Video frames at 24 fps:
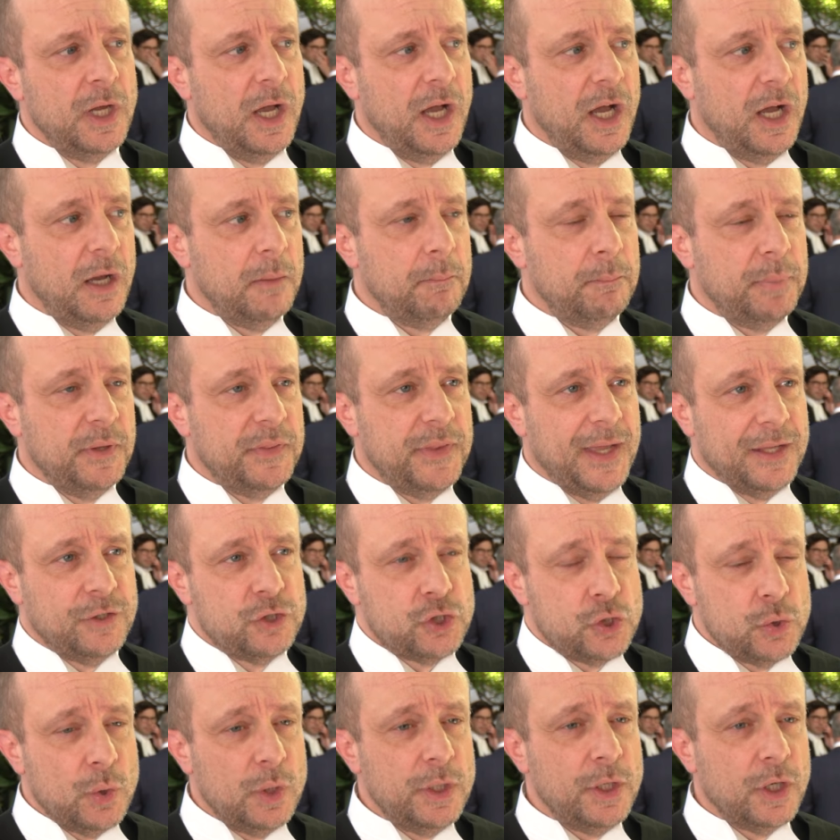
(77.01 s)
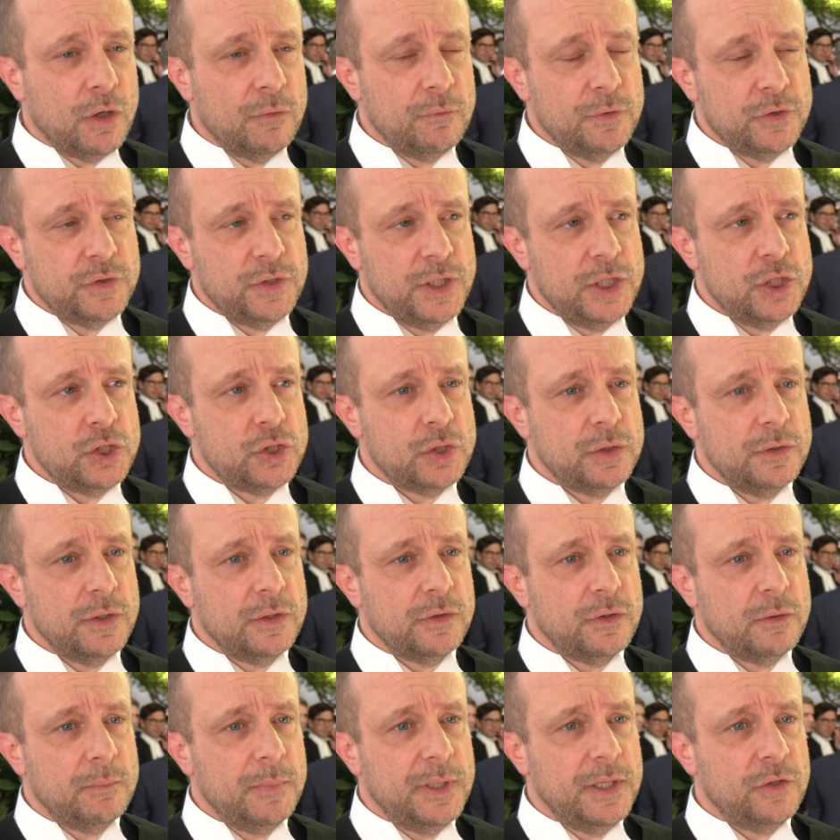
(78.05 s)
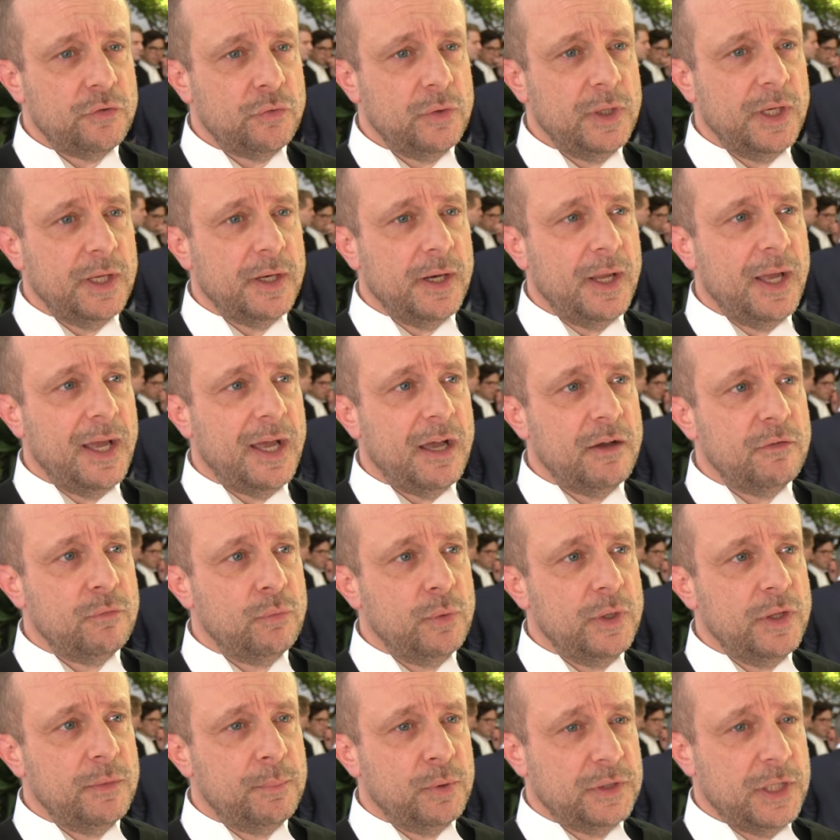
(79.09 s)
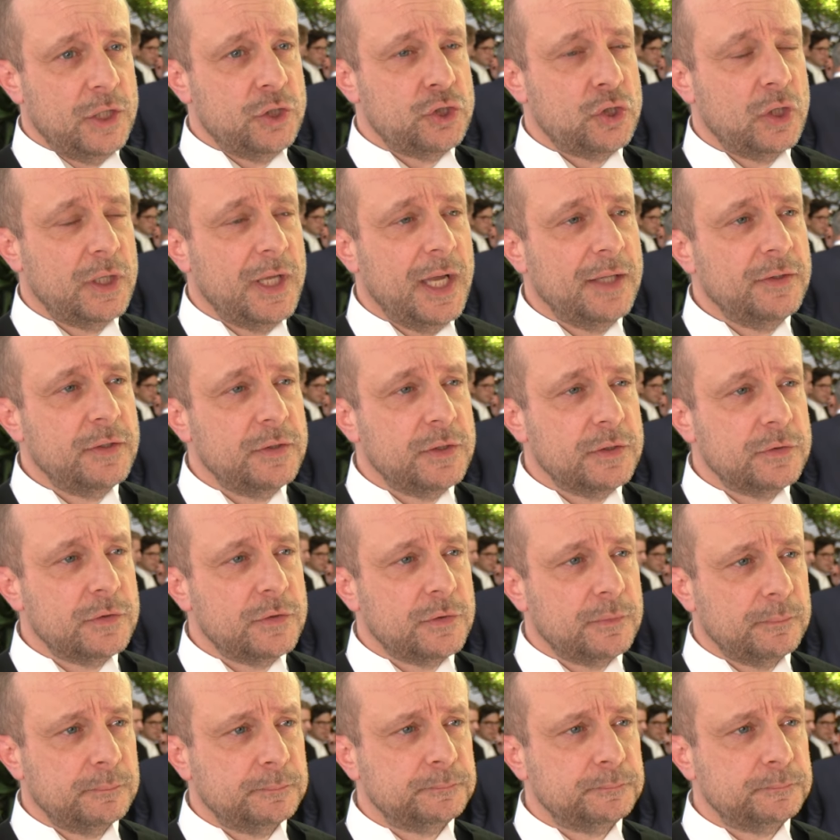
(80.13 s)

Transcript: Um, but that's surely a conversation that the ministry can have with potential candidates.